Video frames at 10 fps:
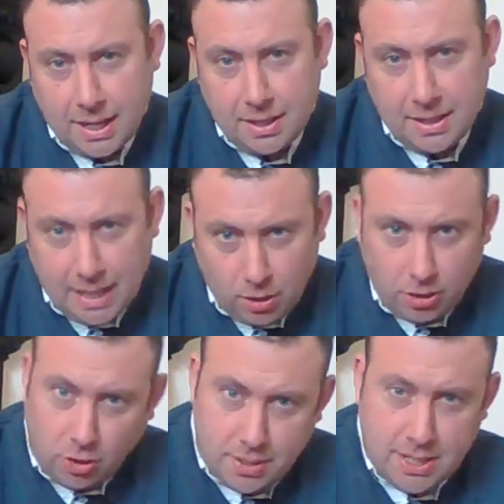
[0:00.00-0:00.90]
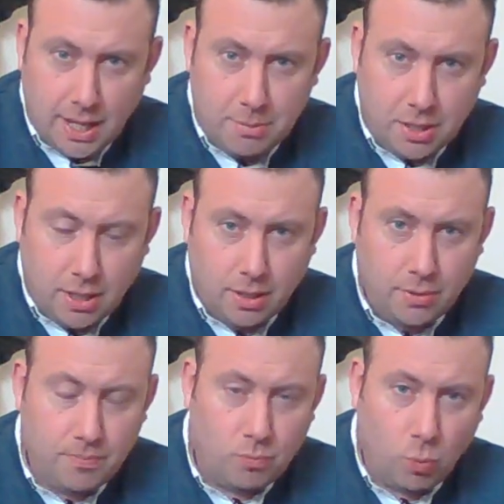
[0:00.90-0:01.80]
Now, a long time ago,
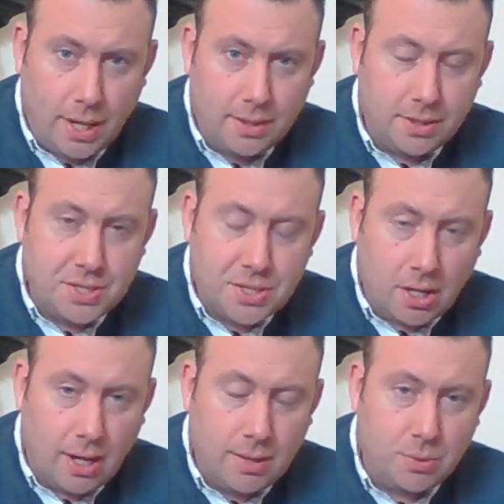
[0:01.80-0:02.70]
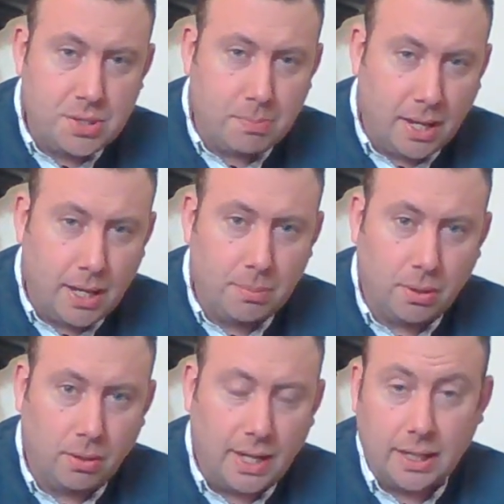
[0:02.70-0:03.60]
when the sky was
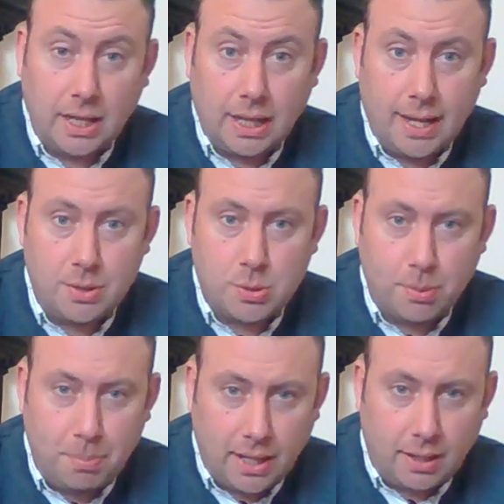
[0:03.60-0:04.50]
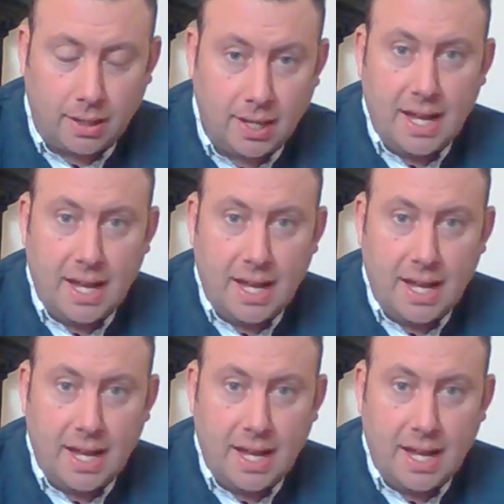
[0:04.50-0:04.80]
purple and clouds were pink,